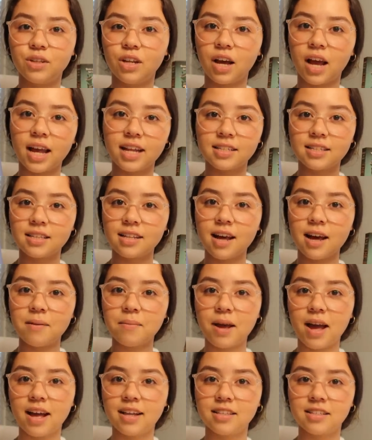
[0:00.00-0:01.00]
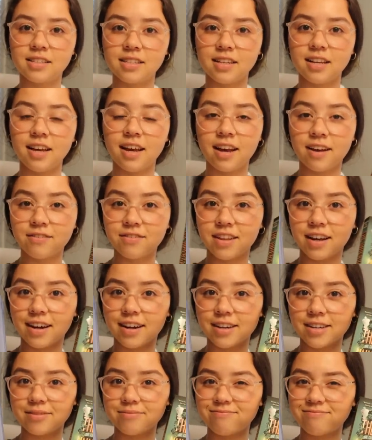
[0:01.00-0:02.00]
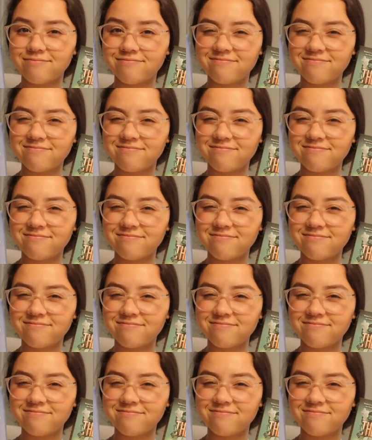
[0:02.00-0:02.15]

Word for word: look into them and see if they're